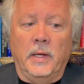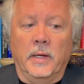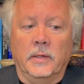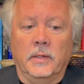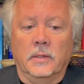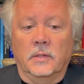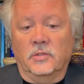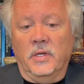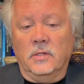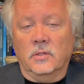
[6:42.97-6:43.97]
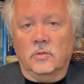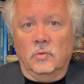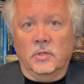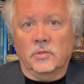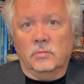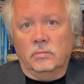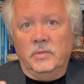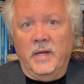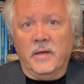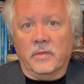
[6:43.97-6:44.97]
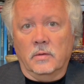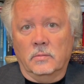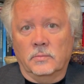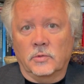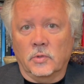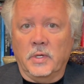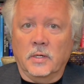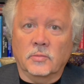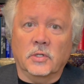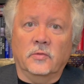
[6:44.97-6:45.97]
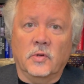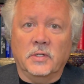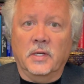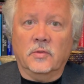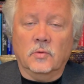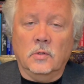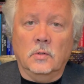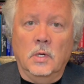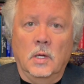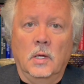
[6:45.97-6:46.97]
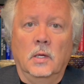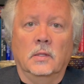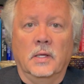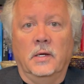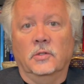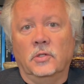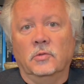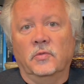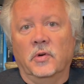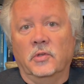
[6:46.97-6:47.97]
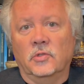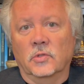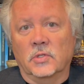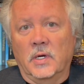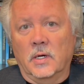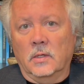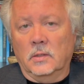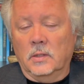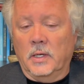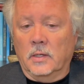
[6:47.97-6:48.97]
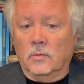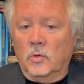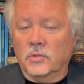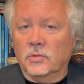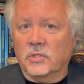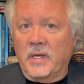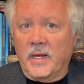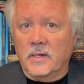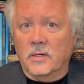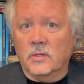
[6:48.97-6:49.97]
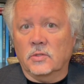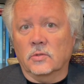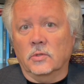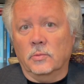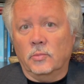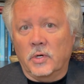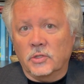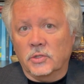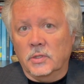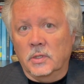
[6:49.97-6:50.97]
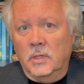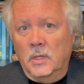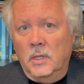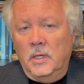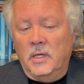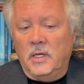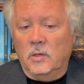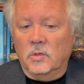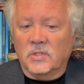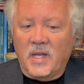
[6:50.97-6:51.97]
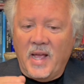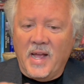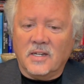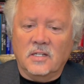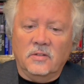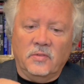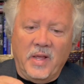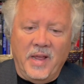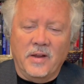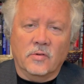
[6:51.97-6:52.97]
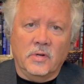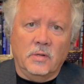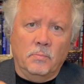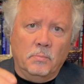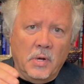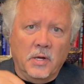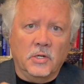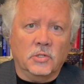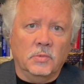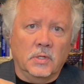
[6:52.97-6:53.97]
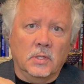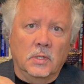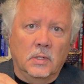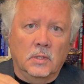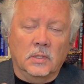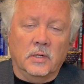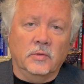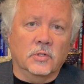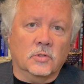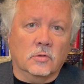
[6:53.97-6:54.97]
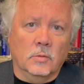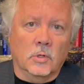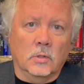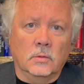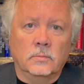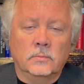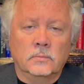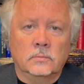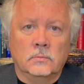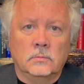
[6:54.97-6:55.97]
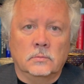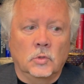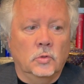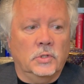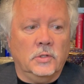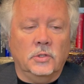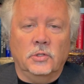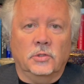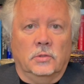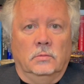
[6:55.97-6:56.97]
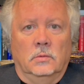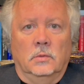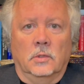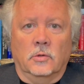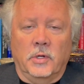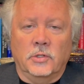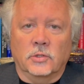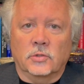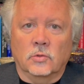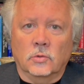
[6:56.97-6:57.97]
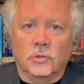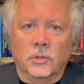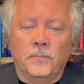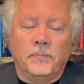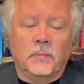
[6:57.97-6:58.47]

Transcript: And the sentence was death. So he had himself on death row. That is, he was very suicidal and it wasn't sadness or depression it was active, angry punishment of this criminal, who was actually just a courageous soldier.